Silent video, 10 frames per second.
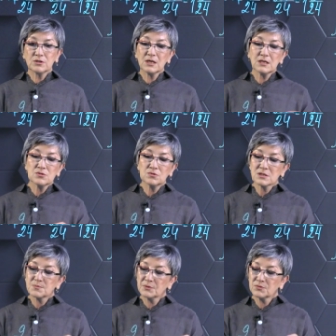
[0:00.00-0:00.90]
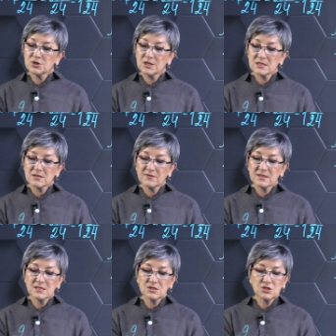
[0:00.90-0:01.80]
as a result, we
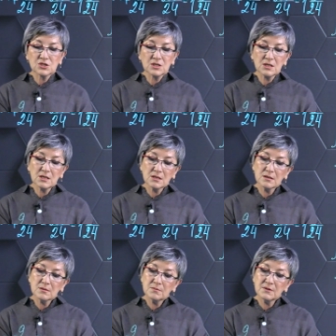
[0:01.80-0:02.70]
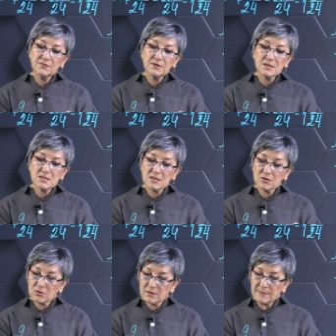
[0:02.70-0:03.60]
have twenty-four, we
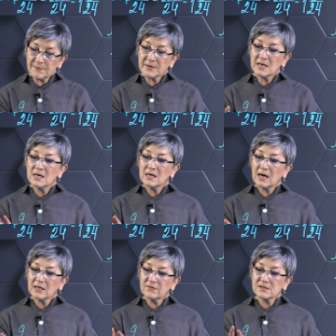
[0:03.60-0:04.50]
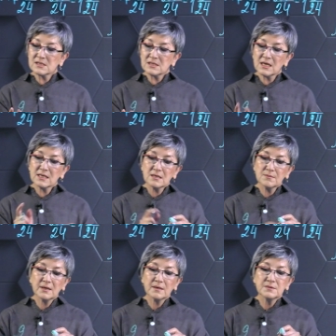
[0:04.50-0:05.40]
correct it and subtract nine from
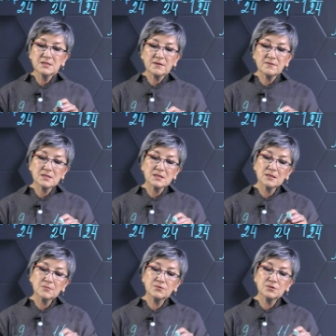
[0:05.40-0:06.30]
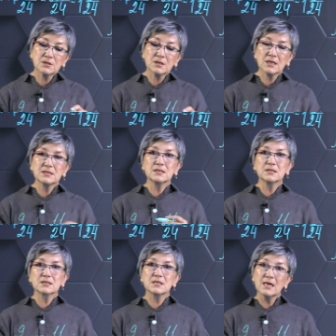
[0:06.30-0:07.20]
twenty, which will be eleven.
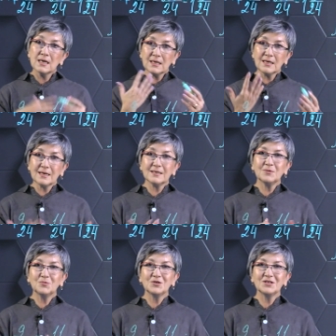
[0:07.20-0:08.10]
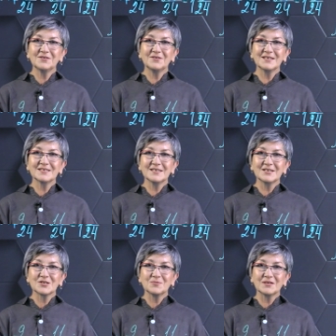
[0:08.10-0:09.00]
And that will be our
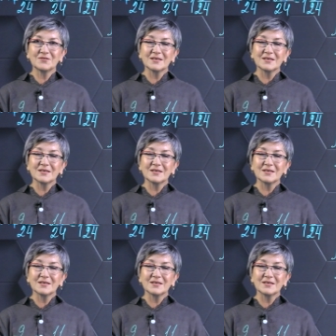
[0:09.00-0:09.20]
answer.